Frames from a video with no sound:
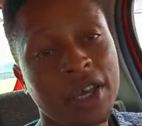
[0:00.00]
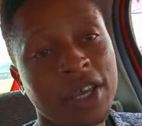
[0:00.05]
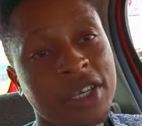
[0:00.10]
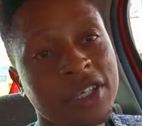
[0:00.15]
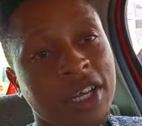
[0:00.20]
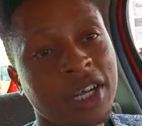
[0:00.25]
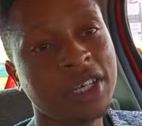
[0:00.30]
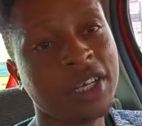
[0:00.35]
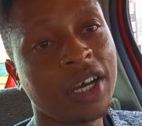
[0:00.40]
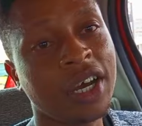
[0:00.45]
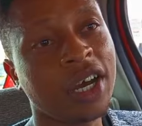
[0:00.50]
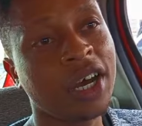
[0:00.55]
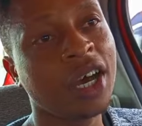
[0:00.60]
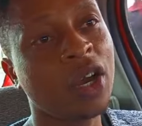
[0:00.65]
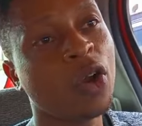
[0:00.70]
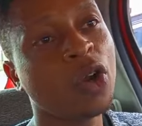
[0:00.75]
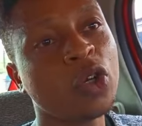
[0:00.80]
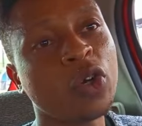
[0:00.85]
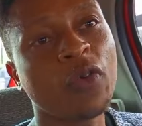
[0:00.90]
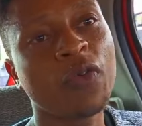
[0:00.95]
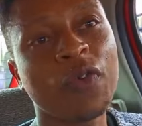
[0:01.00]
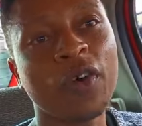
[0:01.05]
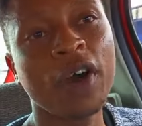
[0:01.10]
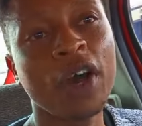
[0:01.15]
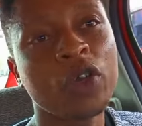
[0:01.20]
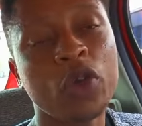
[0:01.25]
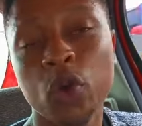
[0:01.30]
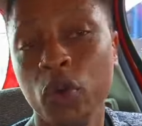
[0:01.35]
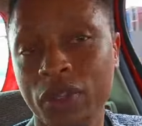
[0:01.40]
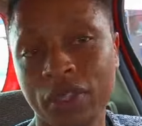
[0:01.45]
is that uh, a lot of uh,
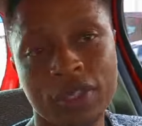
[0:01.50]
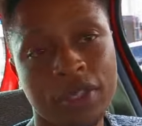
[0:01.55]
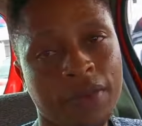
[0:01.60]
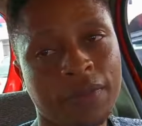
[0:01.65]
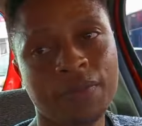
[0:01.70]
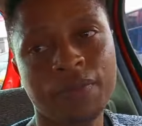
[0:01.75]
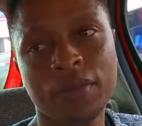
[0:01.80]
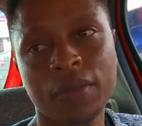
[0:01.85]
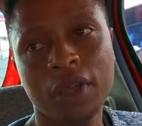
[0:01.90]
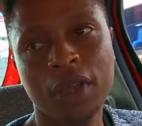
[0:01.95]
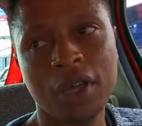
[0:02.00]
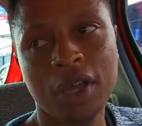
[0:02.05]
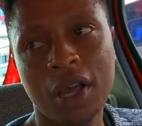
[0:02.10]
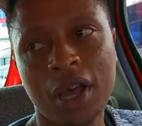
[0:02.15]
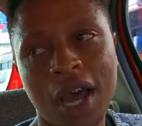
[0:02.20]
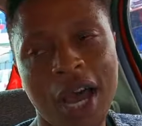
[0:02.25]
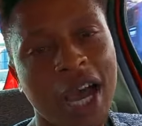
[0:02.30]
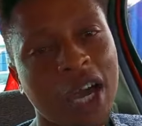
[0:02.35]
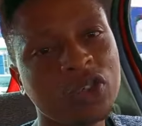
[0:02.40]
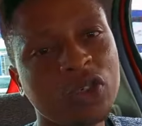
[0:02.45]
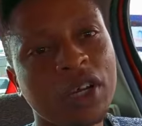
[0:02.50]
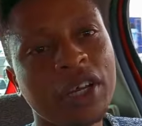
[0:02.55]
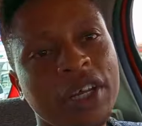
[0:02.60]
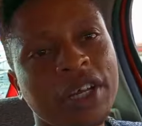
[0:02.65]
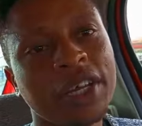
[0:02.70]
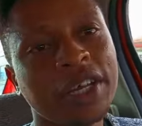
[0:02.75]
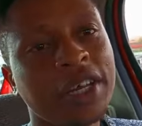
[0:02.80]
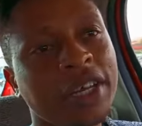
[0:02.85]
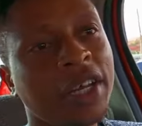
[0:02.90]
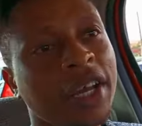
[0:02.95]
youths
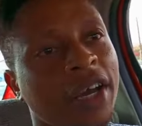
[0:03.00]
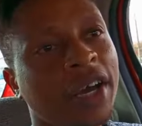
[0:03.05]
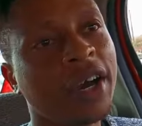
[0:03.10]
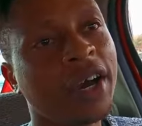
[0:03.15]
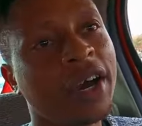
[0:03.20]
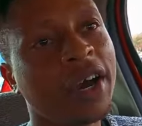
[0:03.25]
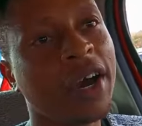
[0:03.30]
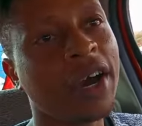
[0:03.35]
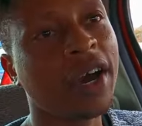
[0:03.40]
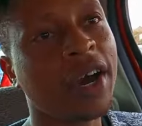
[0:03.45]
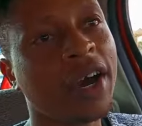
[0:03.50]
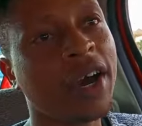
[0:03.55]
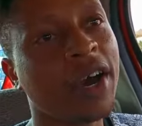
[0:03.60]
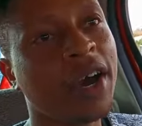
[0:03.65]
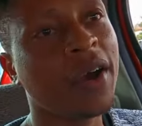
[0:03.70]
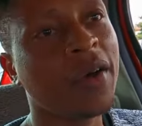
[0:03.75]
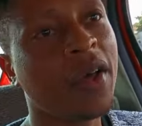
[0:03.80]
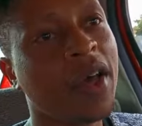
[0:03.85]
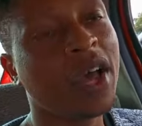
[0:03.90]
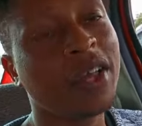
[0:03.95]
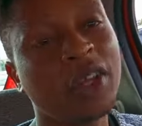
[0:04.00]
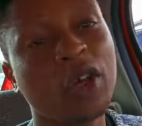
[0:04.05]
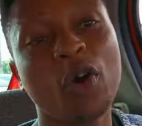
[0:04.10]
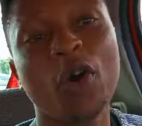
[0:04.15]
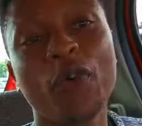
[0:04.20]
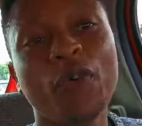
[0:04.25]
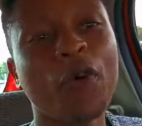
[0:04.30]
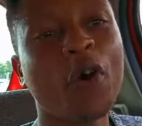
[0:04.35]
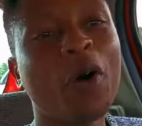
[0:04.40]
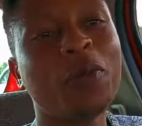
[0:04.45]
actually uh, they
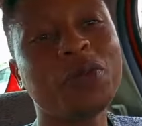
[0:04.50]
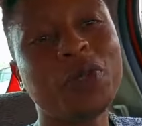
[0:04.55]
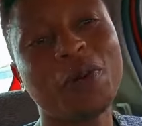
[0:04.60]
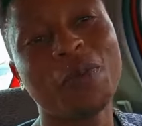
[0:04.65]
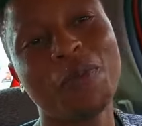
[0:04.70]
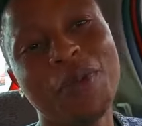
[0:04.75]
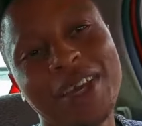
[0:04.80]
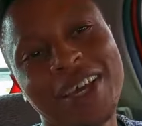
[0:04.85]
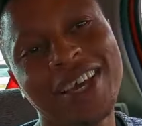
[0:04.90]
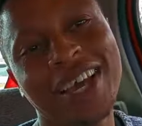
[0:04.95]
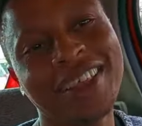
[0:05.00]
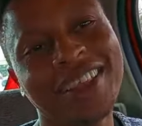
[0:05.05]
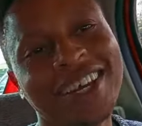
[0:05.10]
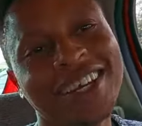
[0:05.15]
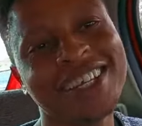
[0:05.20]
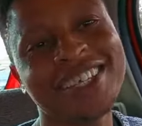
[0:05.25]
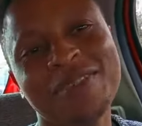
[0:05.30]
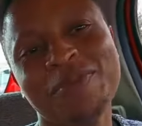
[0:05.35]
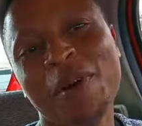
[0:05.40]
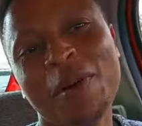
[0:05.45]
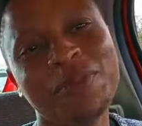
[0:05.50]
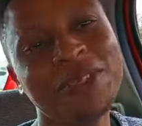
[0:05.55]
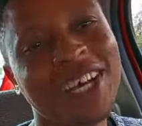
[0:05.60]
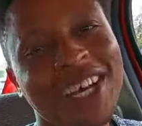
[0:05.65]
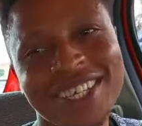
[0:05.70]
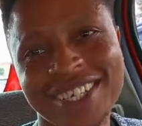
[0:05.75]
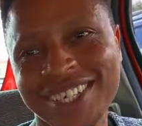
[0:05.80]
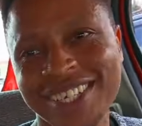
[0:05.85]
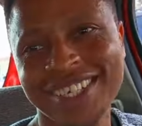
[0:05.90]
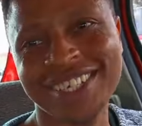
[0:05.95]
go for option B, and that is mob
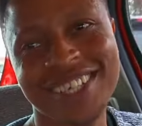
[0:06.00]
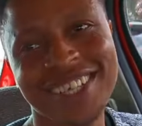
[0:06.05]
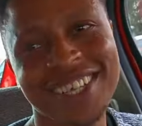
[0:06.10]
justice.